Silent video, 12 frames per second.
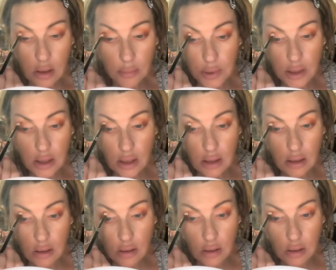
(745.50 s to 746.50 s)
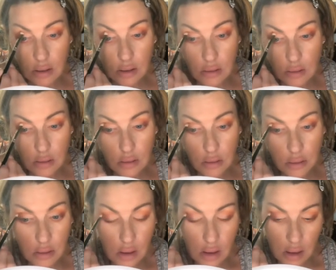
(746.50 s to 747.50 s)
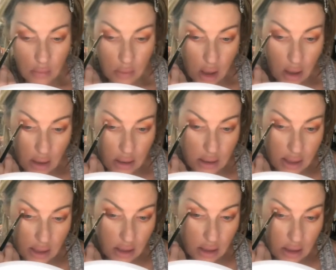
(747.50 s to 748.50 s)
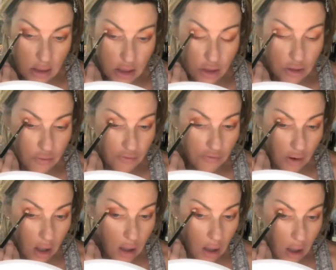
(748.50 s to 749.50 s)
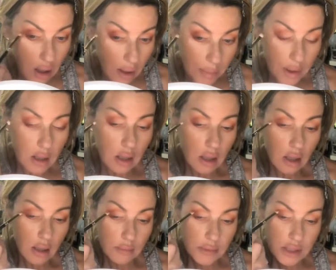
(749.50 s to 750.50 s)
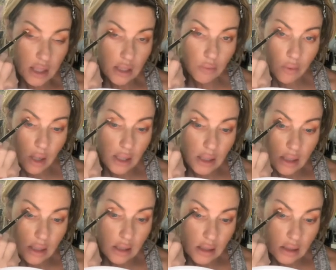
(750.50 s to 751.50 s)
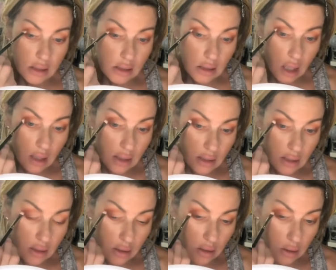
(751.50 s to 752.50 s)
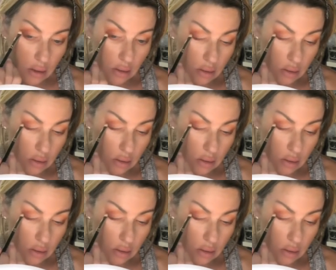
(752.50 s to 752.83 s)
Up in here. I'm not going to take this too far up. I'm staying right in this socket here.